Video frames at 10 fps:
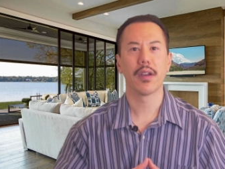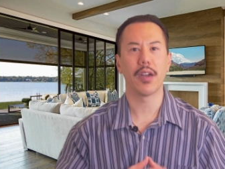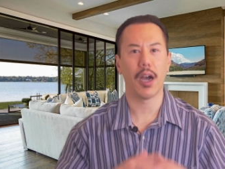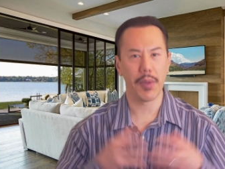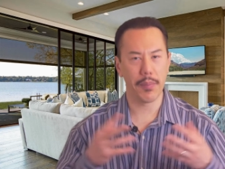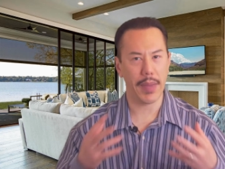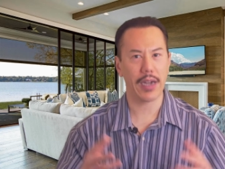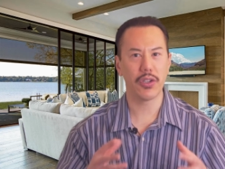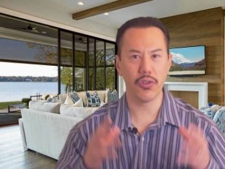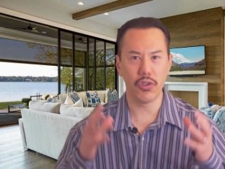coming
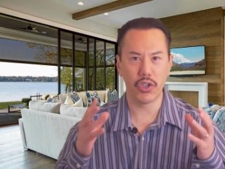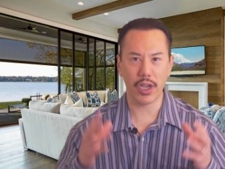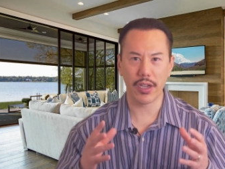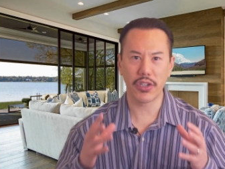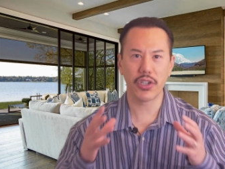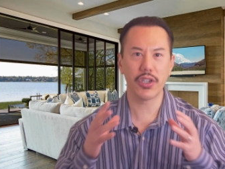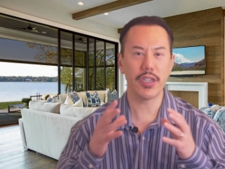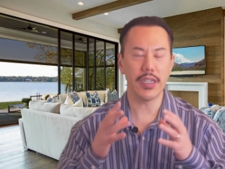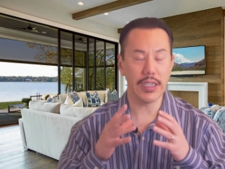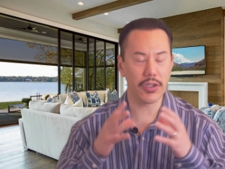back to judge
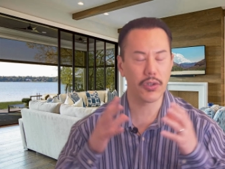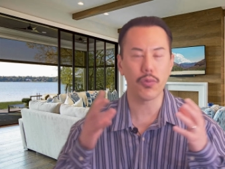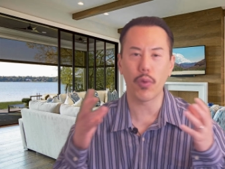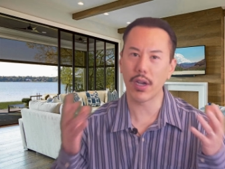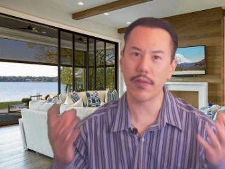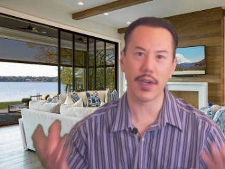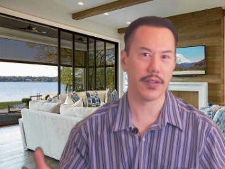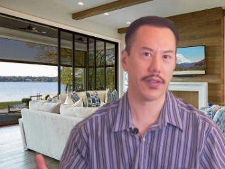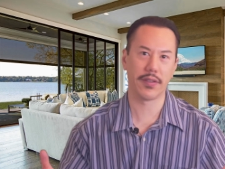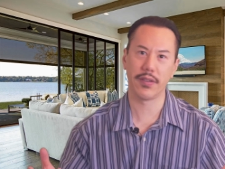each one of
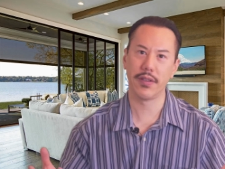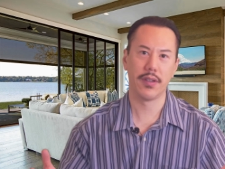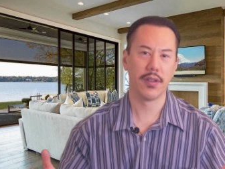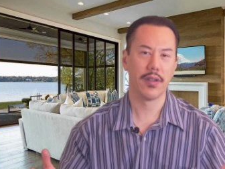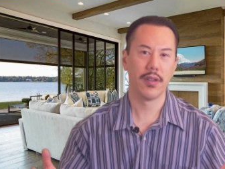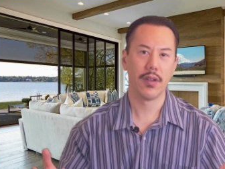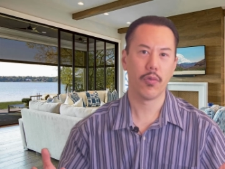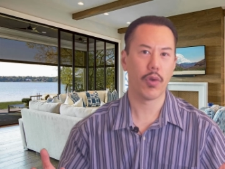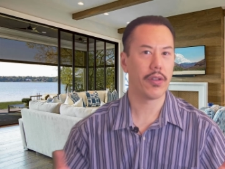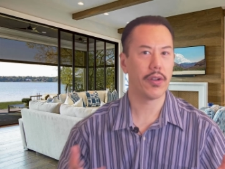us,
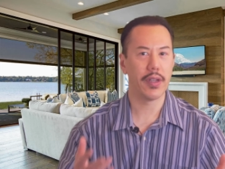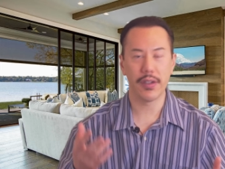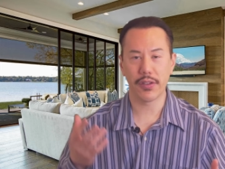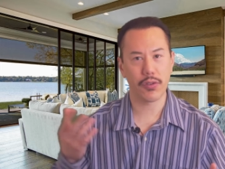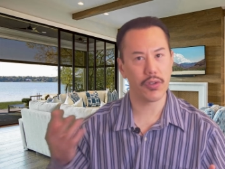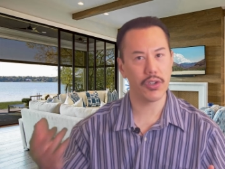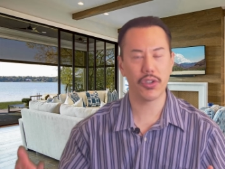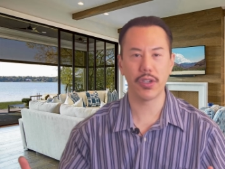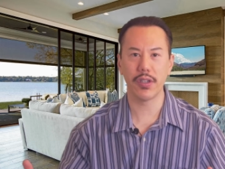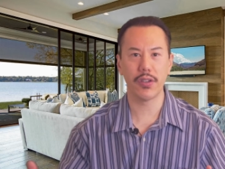whether it is
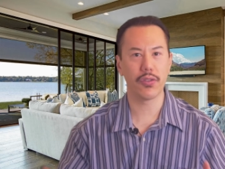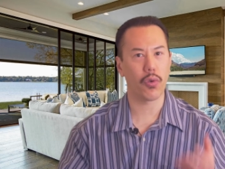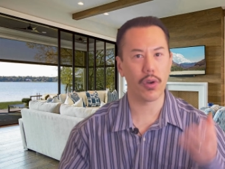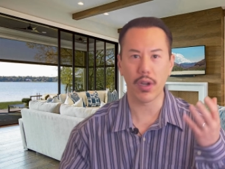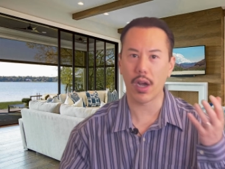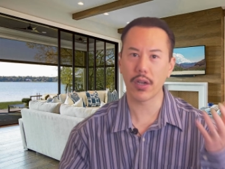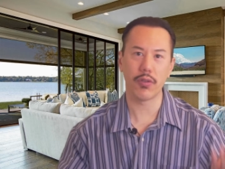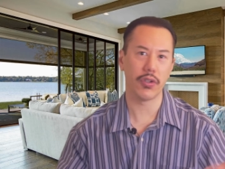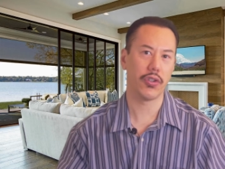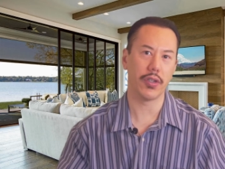Christians or non
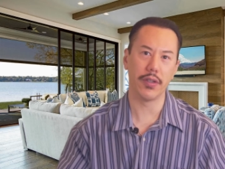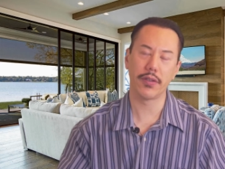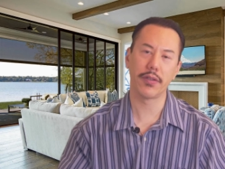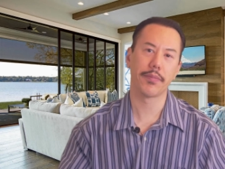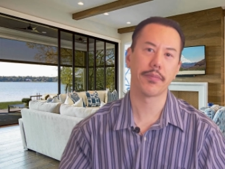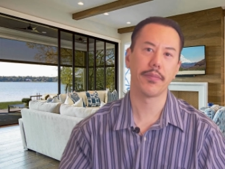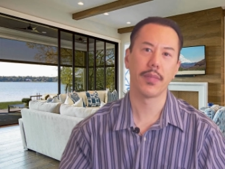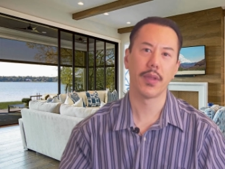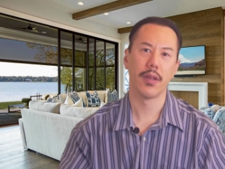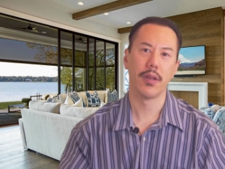Christians.
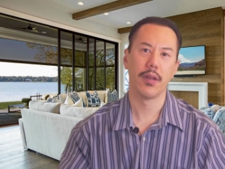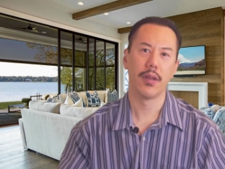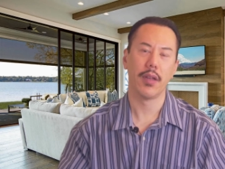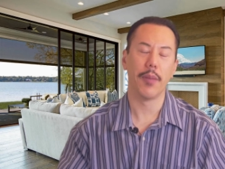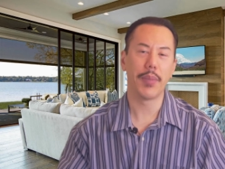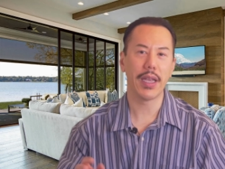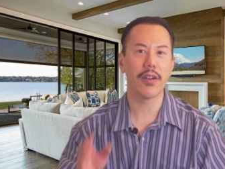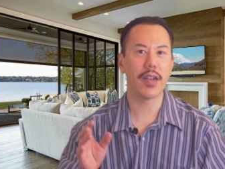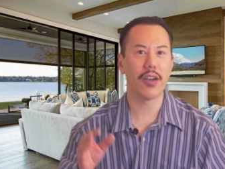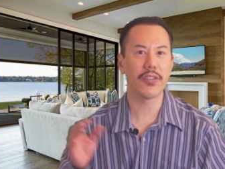And
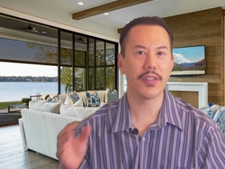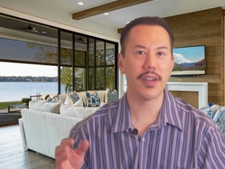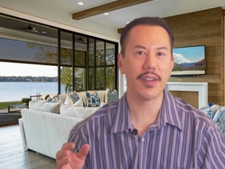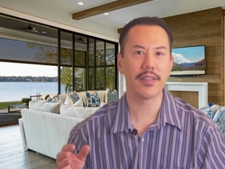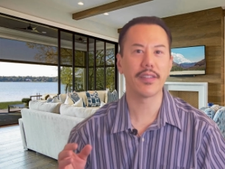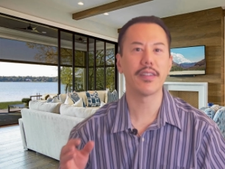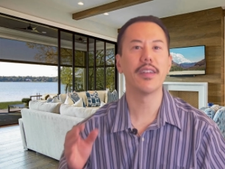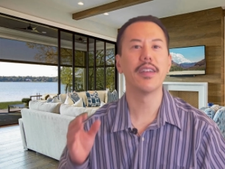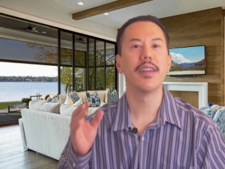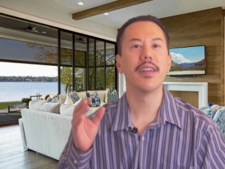Peter now says,
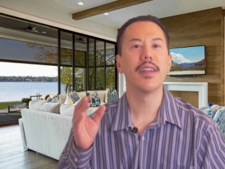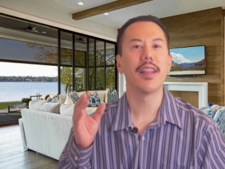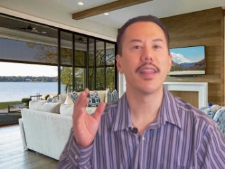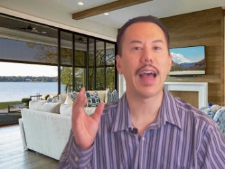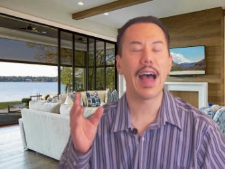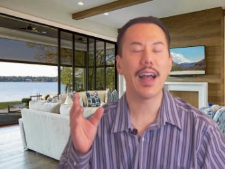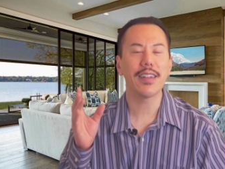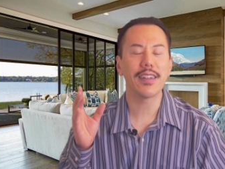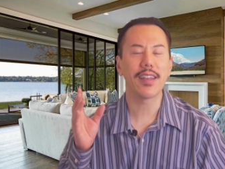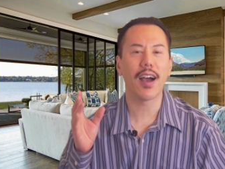That
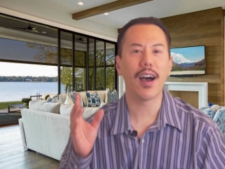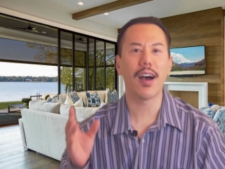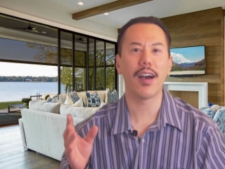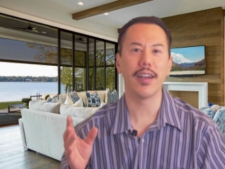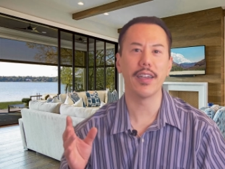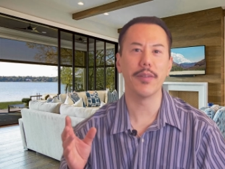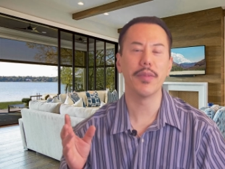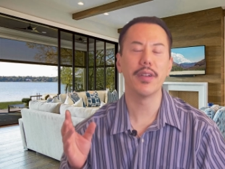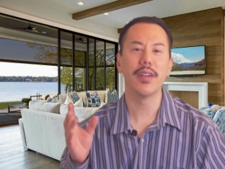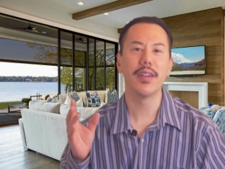time
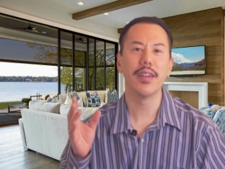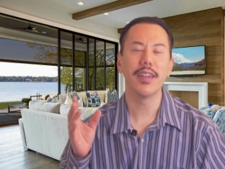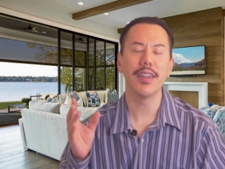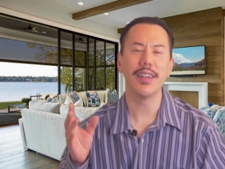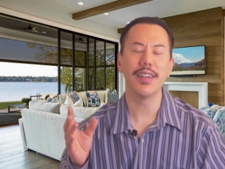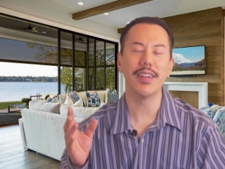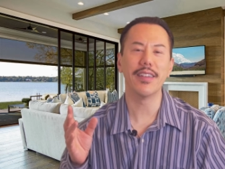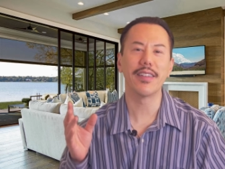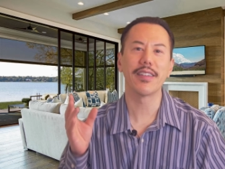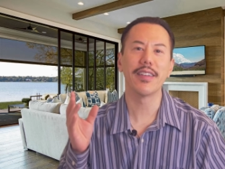
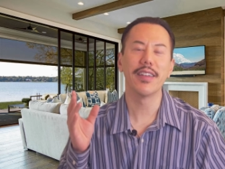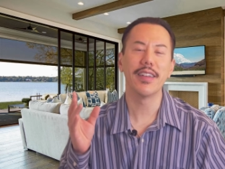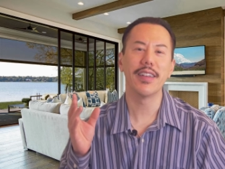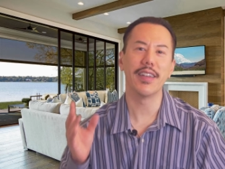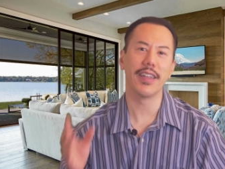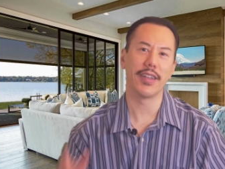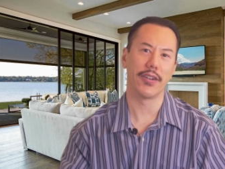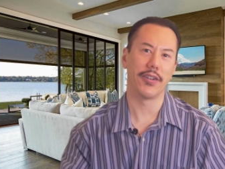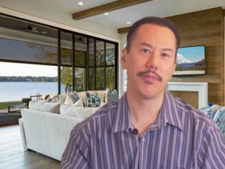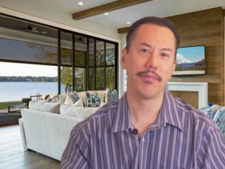is near.